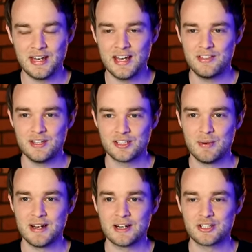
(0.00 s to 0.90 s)
atheists
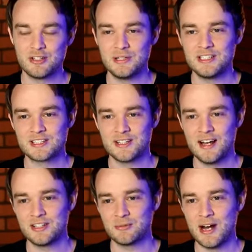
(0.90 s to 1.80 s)
might actually be
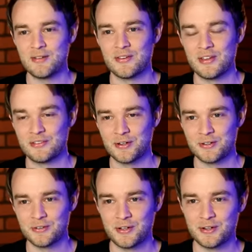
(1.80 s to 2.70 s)
disliked rather than that
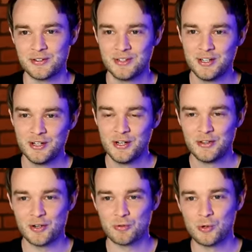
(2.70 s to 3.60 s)
they're they're
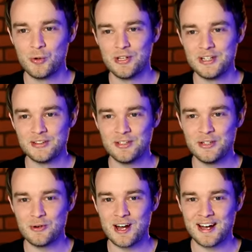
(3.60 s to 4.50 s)
they're ruling the
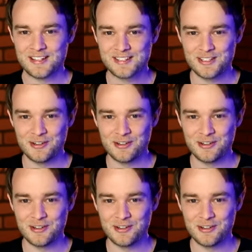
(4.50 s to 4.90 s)
U.S.